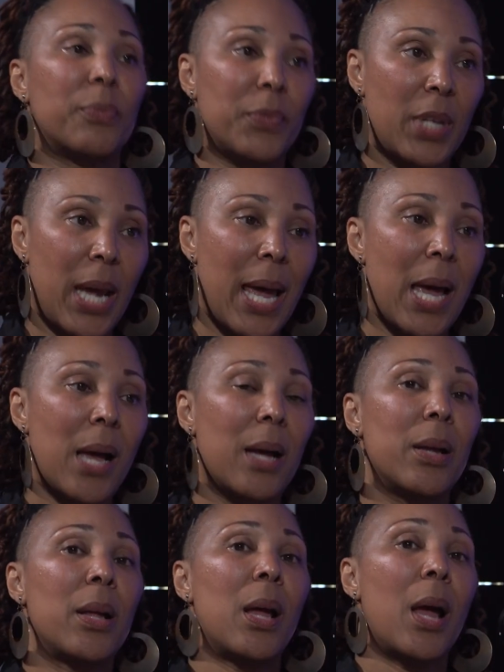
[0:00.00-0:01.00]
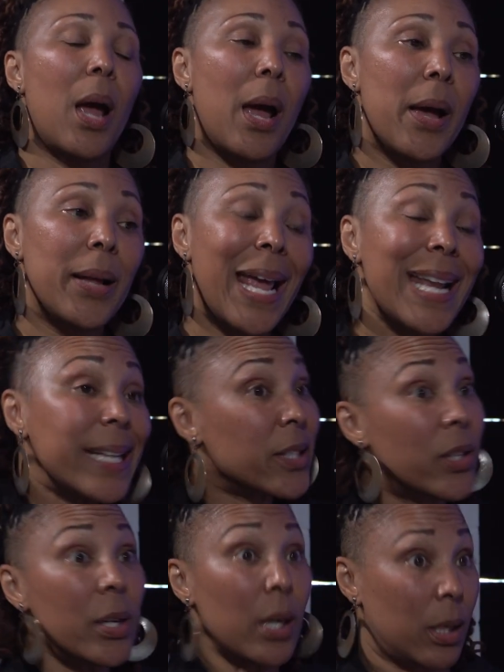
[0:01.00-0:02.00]
Yeah, and it's
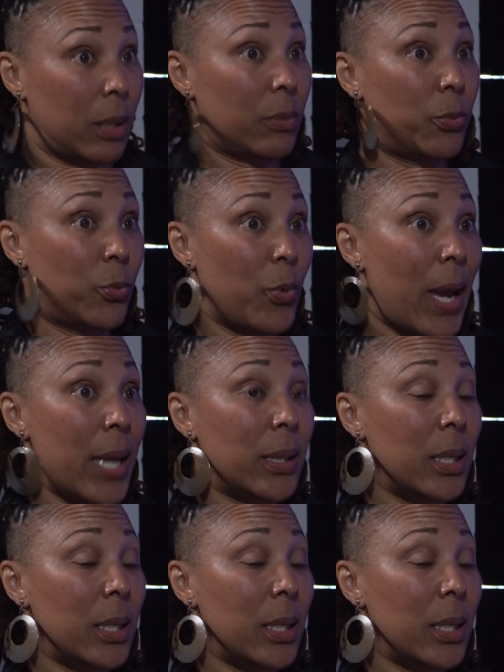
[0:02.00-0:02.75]
good, right?